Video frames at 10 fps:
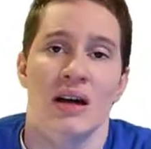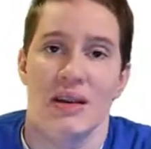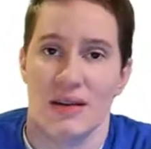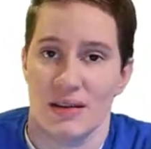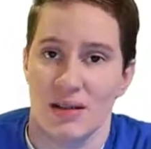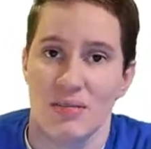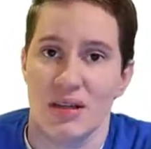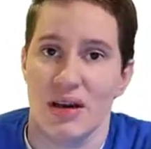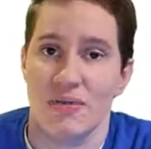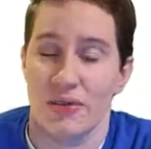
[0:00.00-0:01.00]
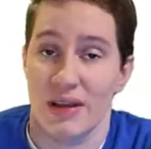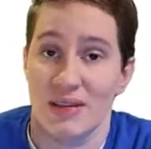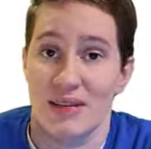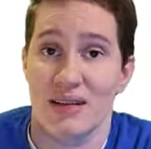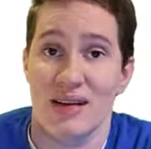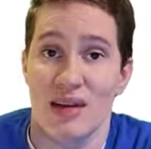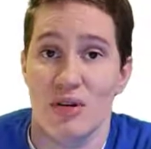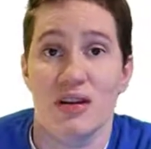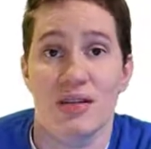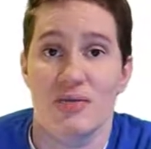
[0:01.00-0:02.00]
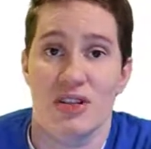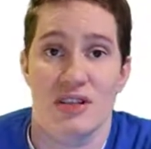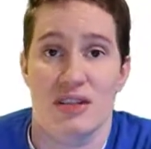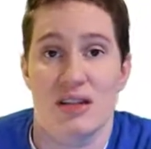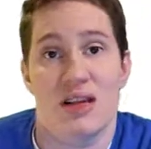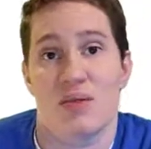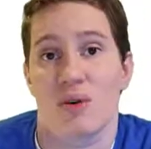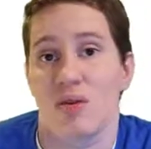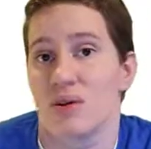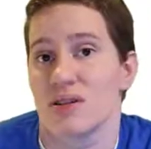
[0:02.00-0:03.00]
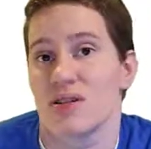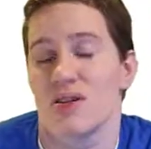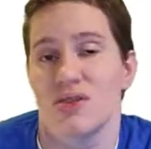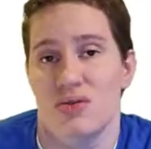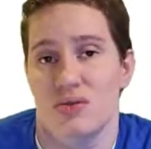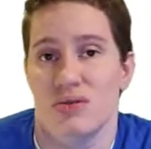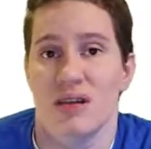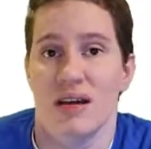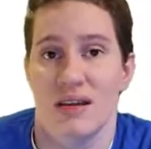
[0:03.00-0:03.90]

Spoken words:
And that's going to be helpful. That's the naming convention that we're going to use